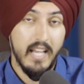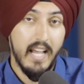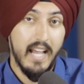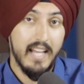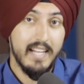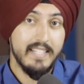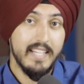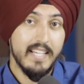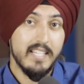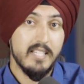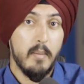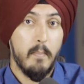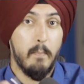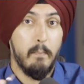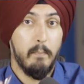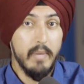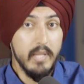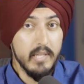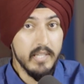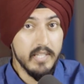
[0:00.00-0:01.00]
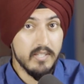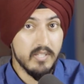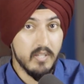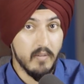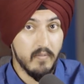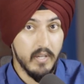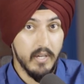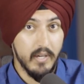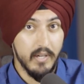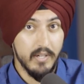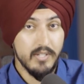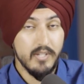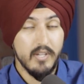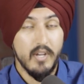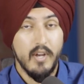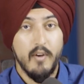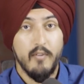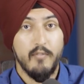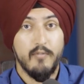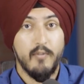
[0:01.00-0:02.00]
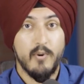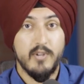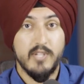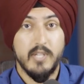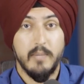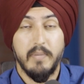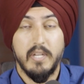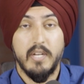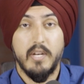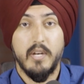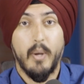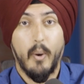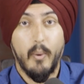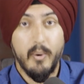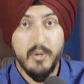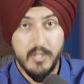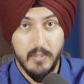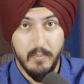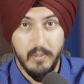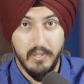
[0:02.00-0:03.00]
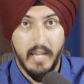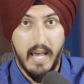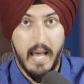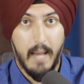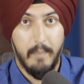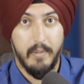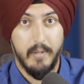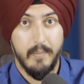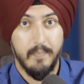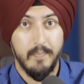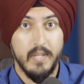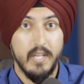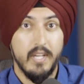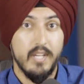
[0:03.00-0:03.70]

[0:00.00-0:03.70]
And it takes millions of years for something noticeable to happen.